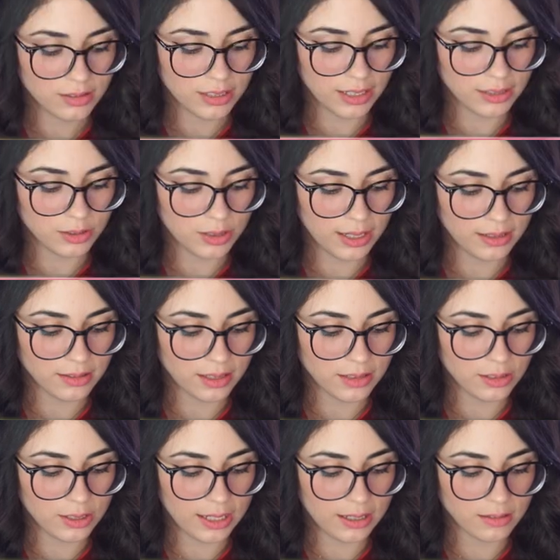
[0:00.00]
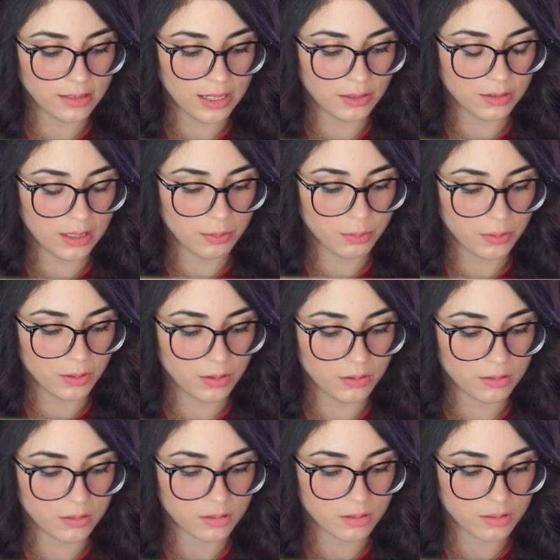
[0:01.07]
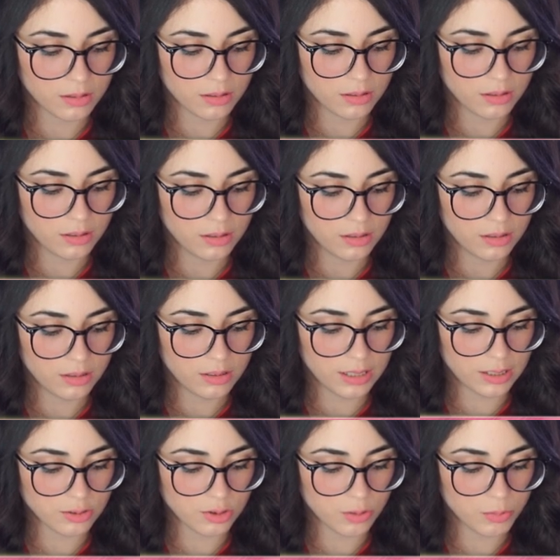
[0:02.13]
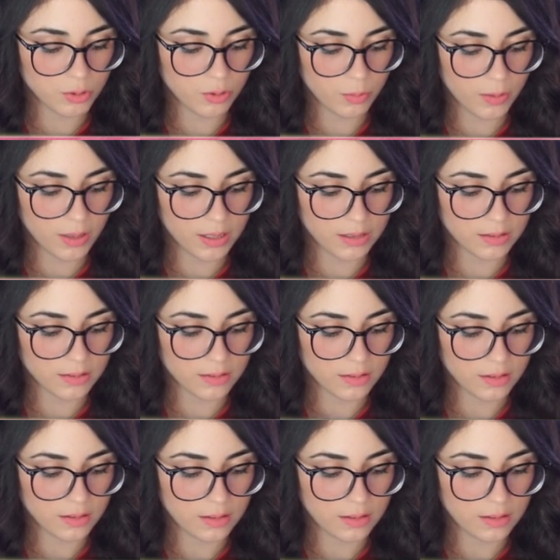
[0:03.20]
Yeah, you can't you can't allow that, bro. You gotta show him who's boss.